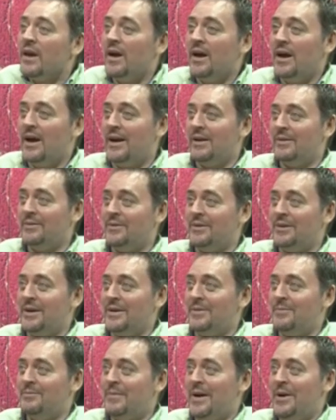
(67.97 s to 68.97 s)
uh,
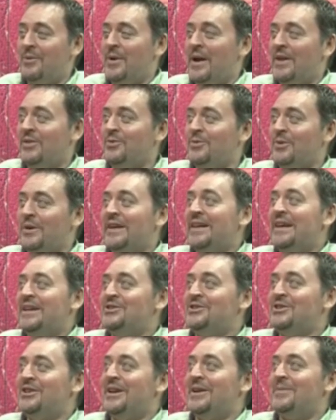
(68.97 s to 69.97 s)
my way through a
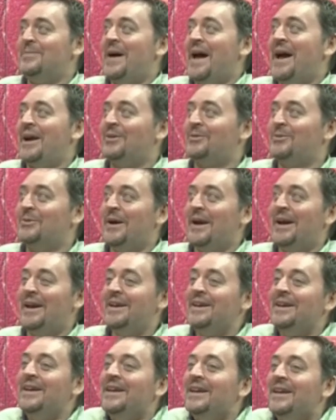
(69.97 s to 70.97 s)
kitchen and a back way
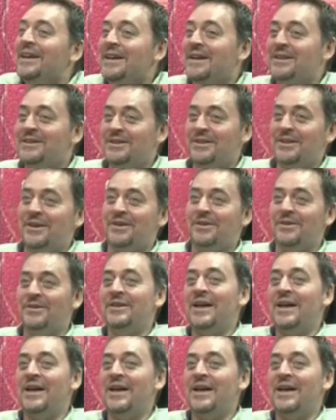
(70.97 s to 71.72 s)
into the,